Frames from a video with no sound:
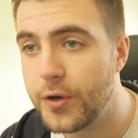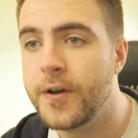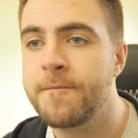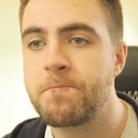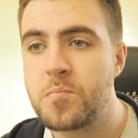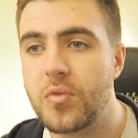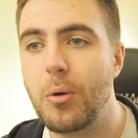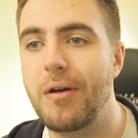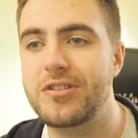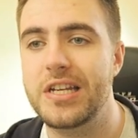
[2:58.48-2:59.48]
though,
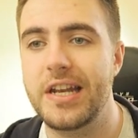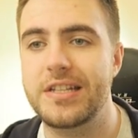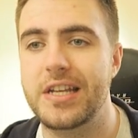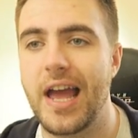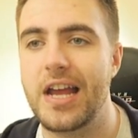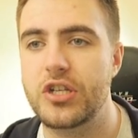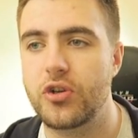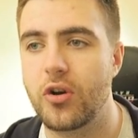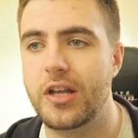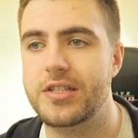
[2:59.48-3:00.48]
we obviously need to get a
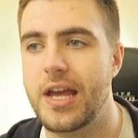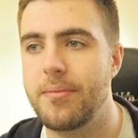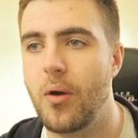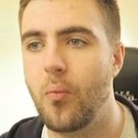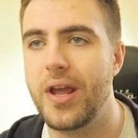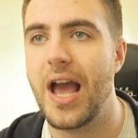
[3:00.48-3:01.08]
strong link to him, and